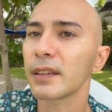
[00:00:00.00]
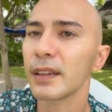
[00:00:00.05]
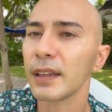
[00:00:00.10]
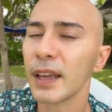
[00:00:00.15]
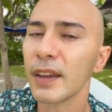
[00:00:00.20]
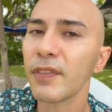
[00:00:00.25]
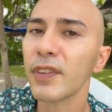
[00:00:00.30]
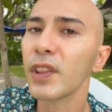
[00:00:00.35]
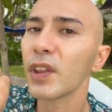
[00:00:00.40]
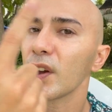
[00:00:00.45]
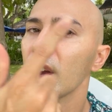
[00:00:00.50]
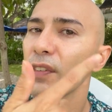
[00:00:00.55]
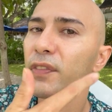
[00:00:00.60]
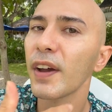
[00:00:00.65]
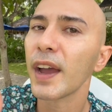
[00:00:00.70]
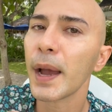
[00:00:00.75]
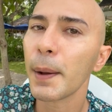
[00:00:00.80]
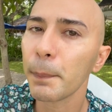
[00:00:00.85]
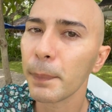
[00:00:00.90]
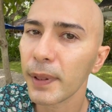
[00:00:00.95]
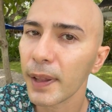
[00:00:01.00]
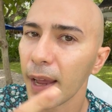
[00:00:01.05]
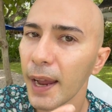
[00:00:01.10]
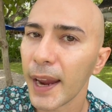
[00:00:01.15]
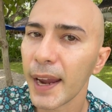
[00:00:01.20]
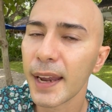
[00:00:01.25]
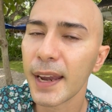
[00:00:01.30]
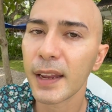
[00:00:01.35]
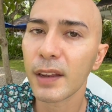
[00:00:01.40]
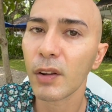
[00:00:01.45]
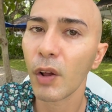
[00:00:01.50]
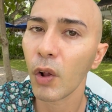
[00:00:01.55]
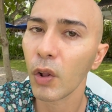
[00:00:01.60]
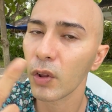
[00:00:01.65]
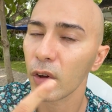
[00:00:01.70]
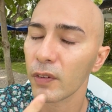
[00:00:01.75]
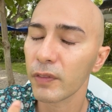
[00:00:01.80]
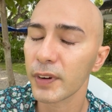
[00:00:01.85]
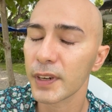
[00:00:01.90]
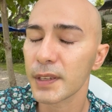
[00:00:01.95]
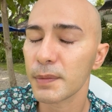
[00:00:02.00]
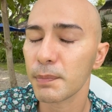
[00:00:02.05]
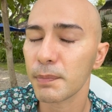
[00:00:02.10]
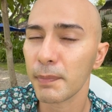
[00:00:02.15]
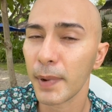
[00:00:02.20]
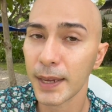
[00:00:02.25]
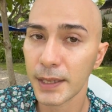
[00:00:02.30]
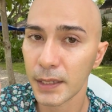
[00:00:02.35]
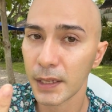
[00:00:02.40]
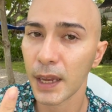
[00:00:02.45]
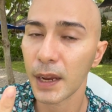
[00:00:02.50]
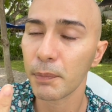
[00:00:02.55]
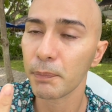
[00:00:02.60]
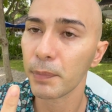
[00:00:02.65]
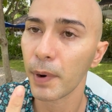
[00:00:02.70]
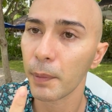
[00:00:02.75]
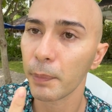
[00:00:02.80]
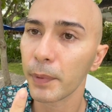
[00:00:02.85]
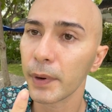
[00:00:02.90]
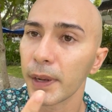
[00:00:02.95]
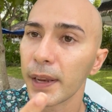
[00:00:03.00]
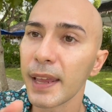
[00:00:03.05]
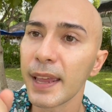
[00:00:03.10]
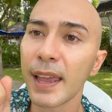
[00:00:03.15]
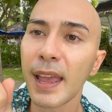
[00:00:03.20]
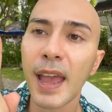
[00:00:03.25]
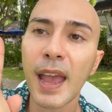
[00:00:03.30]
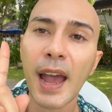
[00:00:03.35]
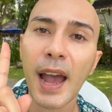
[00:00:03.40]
even though if I applied it all over my skin properly